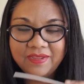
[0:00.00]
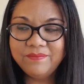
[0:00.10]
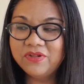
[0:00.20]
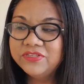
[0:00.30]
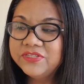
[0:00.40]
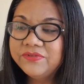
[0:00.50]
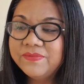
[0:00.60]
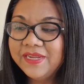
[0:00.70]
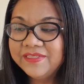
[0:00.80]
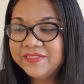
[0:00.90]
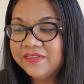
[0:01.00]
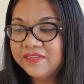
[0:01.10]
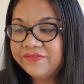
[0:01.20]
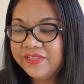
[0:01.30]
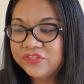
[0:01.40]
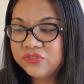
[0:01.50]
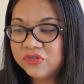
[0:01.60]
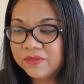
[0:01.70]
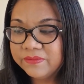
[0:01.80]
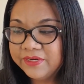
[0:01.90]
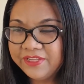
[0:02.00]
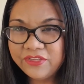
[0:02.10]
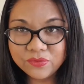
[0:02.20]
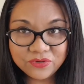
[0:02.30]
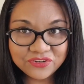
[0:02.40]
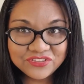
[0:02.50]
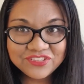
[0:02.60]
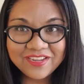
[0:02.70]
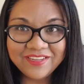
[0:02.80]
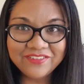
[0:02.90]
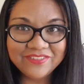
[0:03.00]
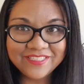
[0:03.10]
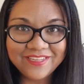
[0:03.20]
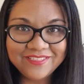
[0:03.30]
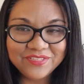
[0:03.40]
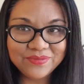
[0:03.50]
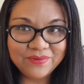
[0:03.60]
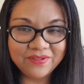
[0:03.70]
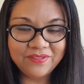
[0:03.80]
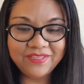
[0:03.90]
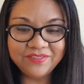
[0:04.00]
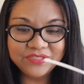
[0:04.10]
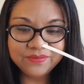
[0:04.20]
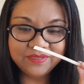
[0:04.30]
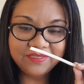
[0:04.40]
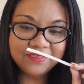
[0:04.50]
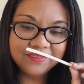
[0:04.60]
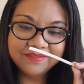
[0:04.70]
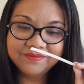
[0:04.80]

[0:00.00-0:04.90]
I'm also reminded of a strawberry yogurt kind of scent as well in this one.